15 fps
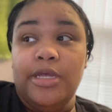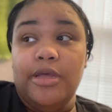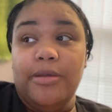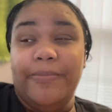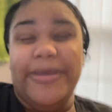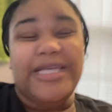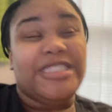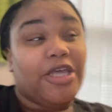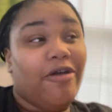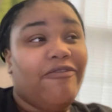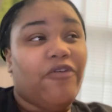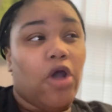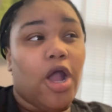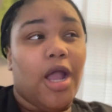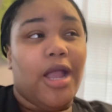but so
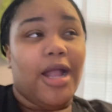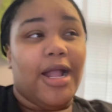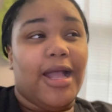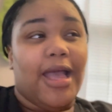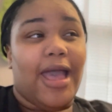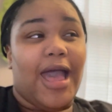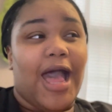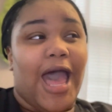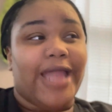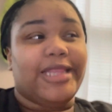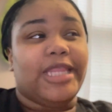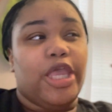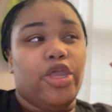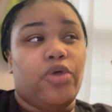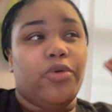far, I
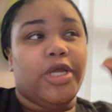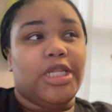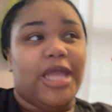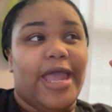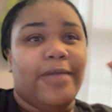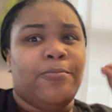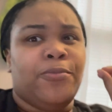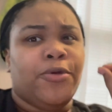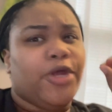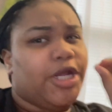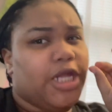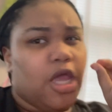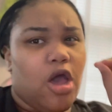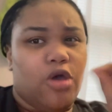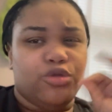think we're like pretty
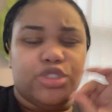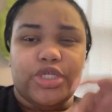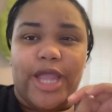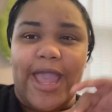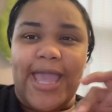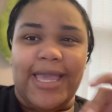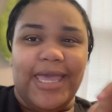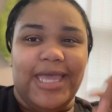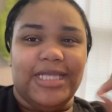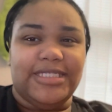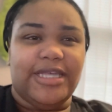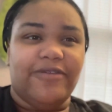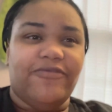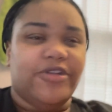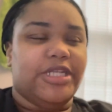on track
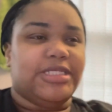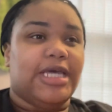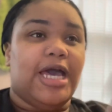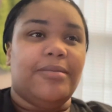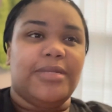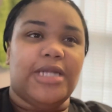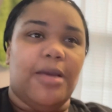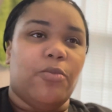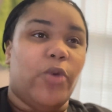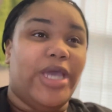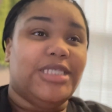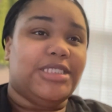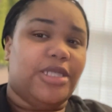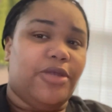except for the time that I'm wasting